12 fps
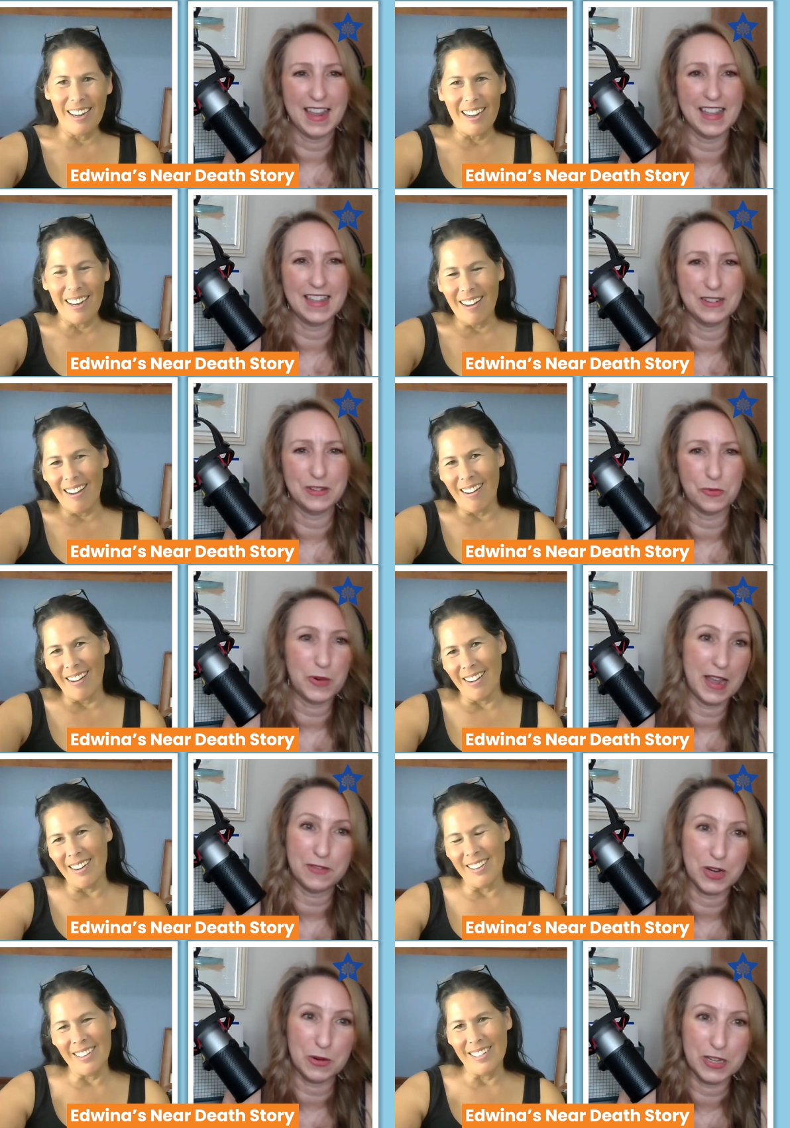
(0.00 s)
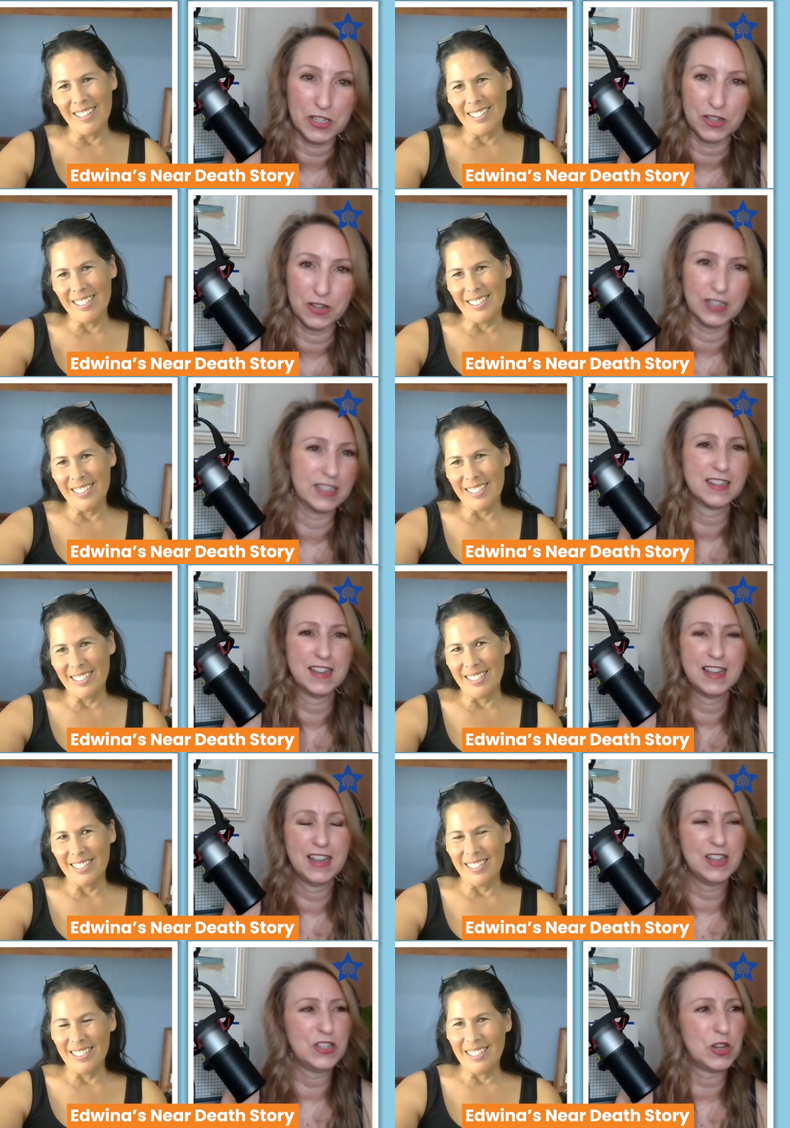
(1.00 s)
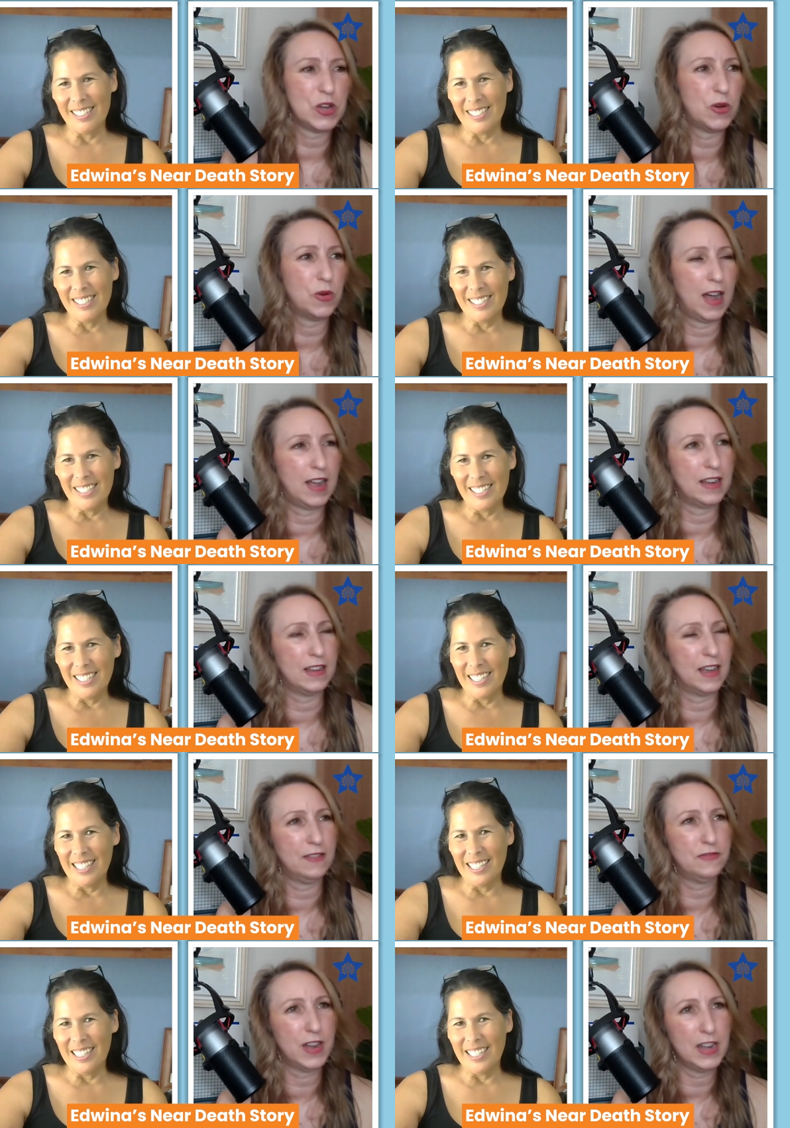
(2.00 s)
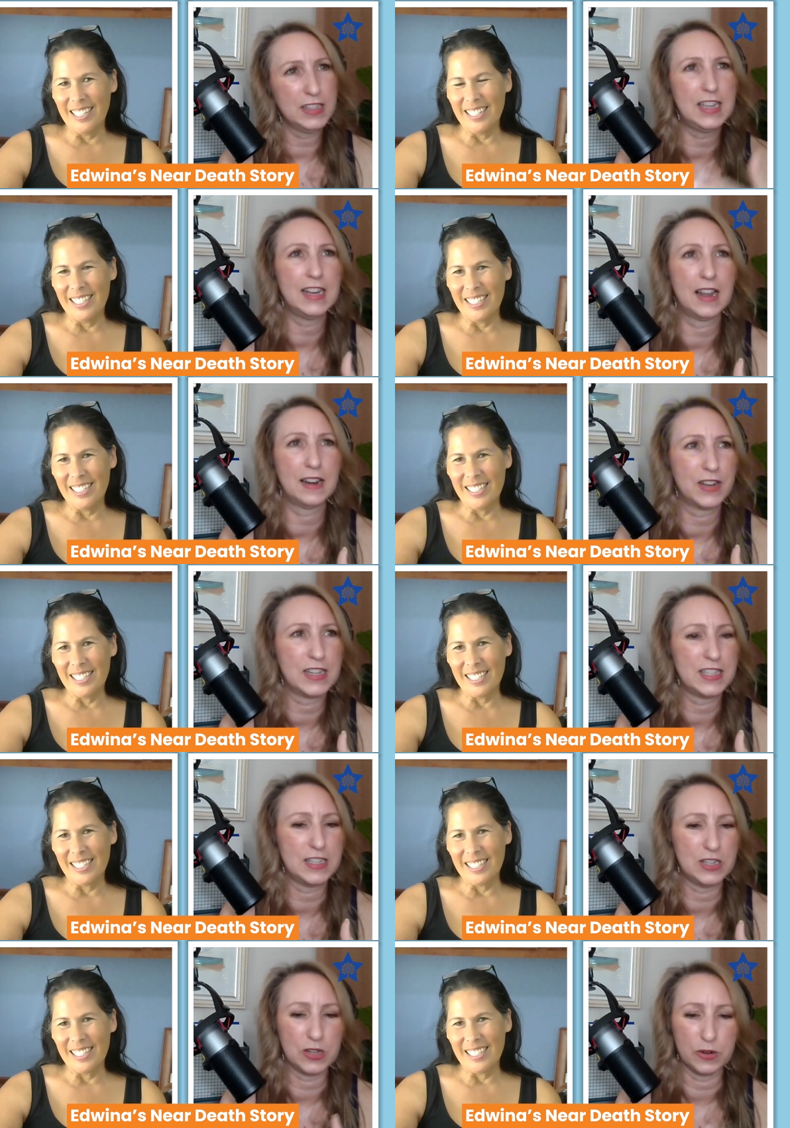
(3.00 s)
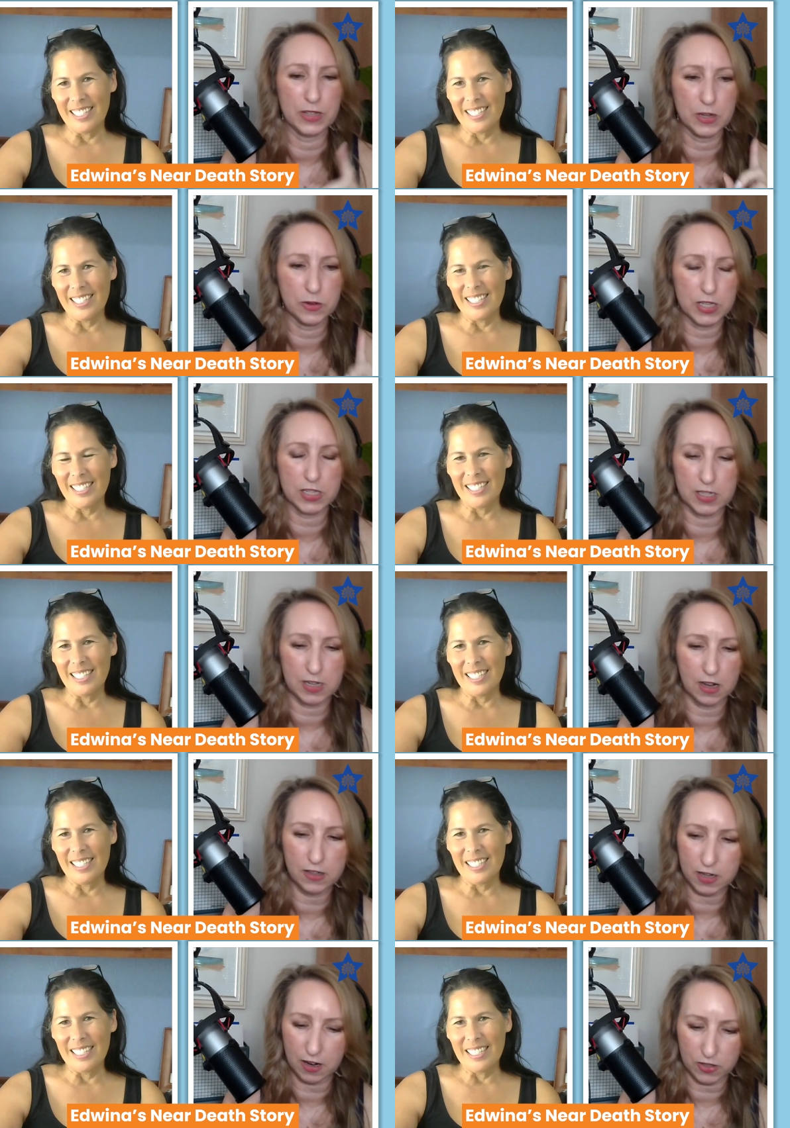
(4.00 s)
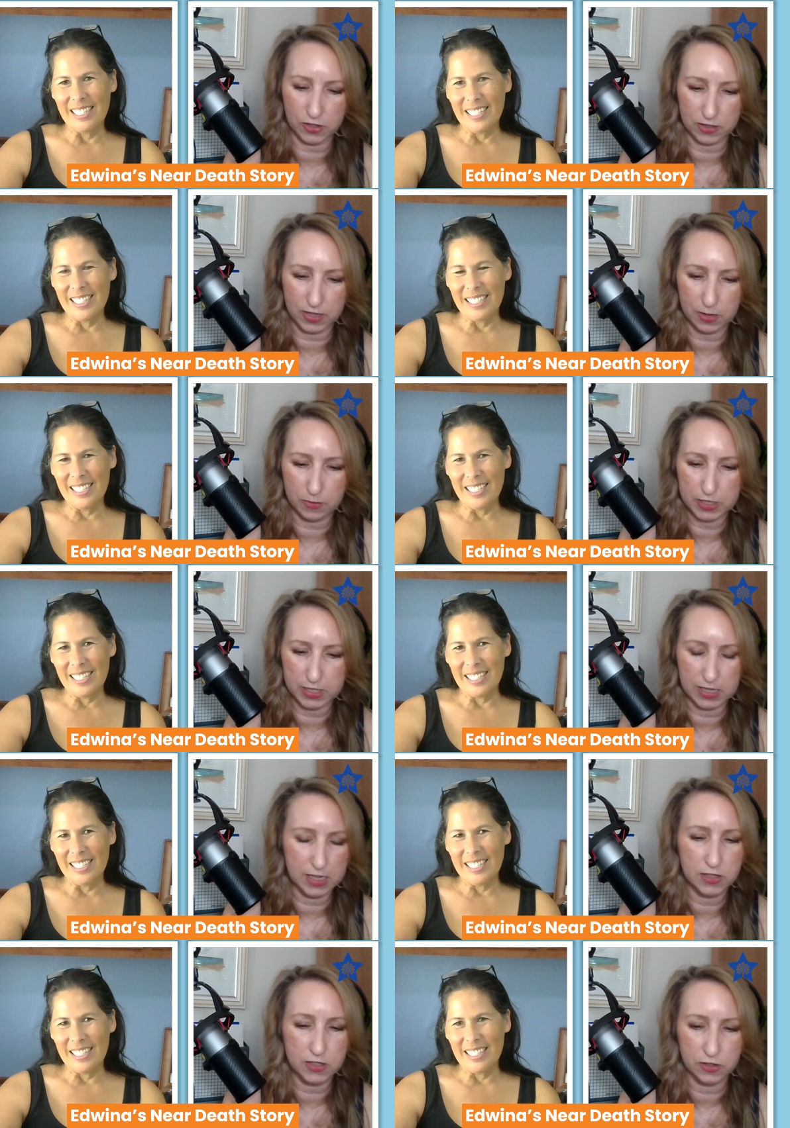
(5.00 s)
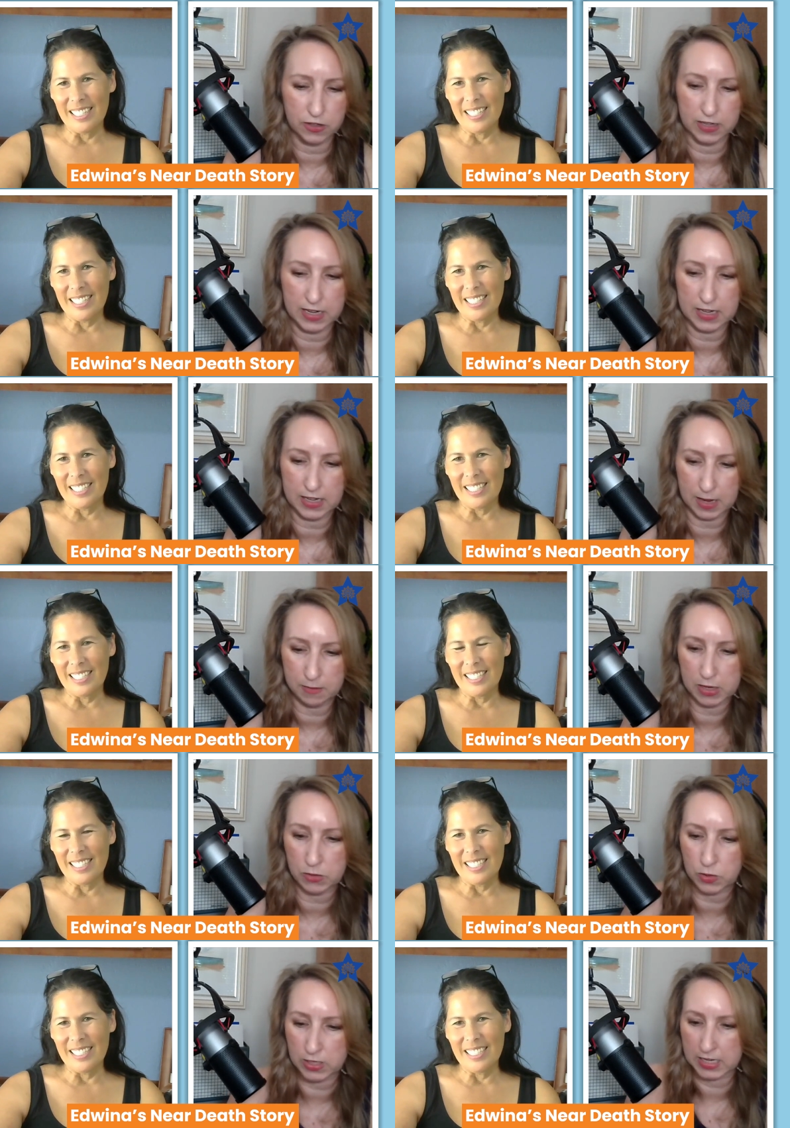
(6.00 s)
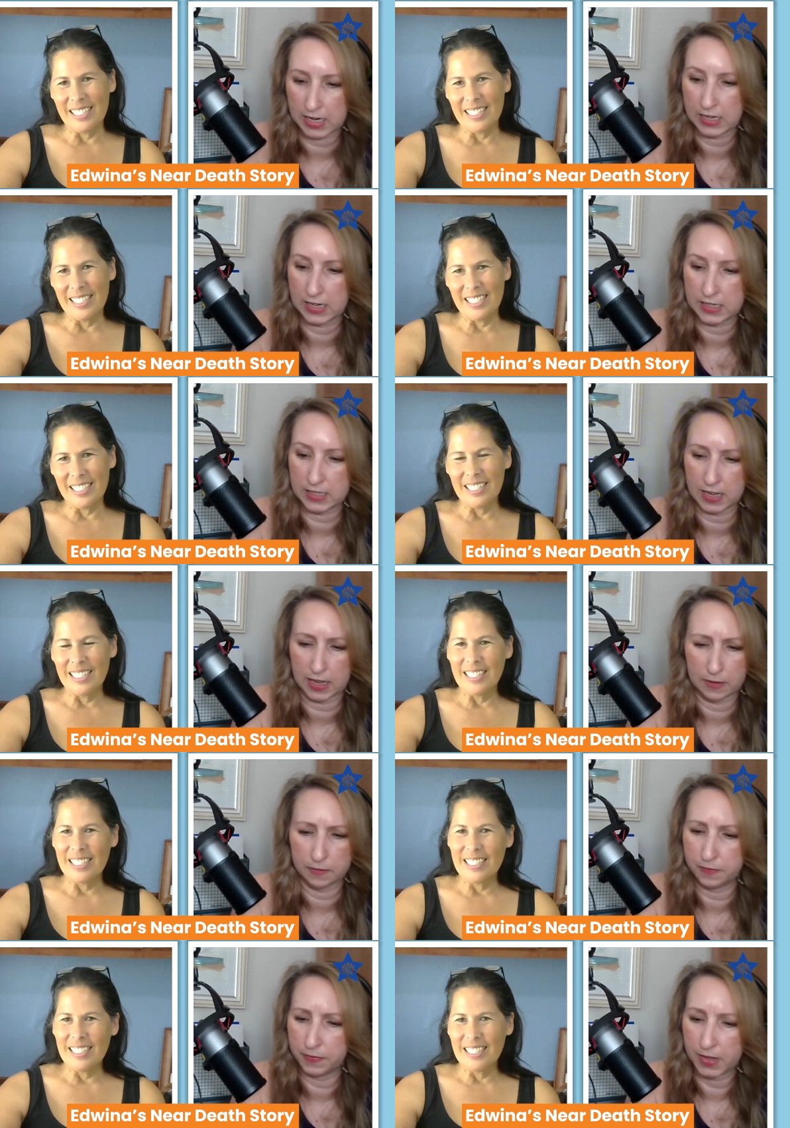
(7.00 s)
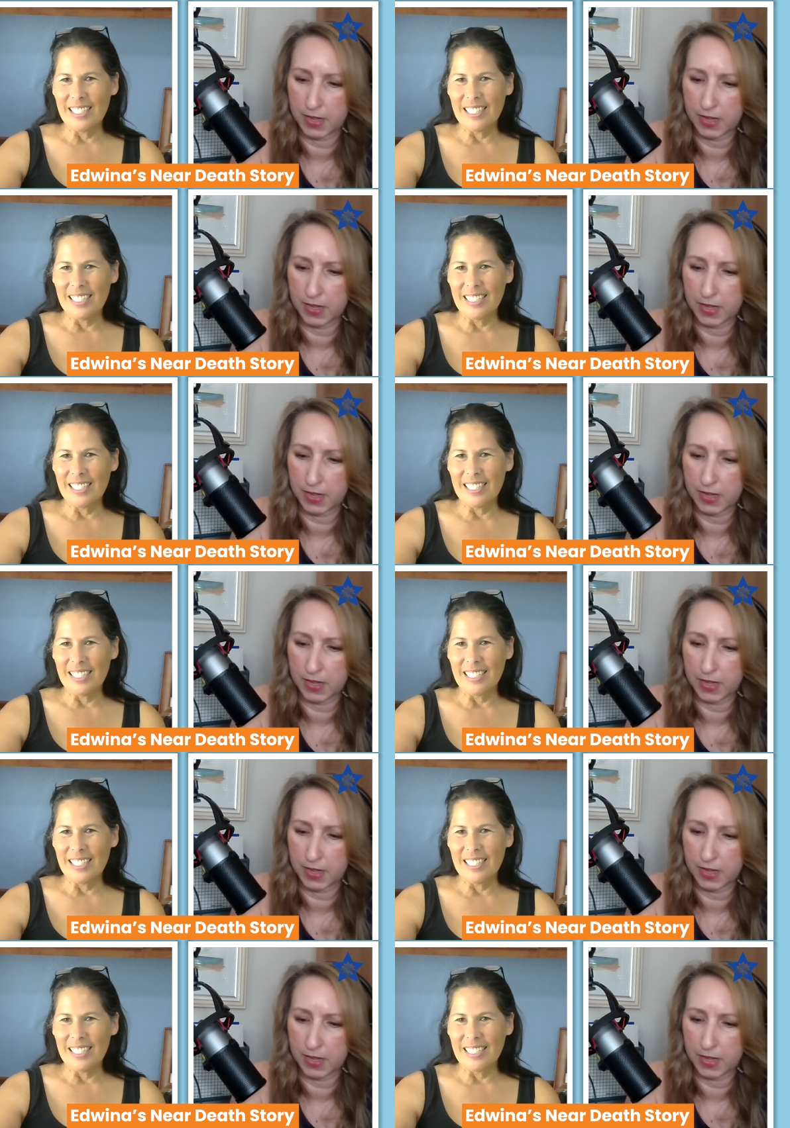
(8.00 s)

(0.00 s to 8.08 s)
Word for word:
Speaker 1: And oh. we have no insurance. So I, I finally get out of ICU, and there was this young doctor. He was an intern. He came in one day and he said,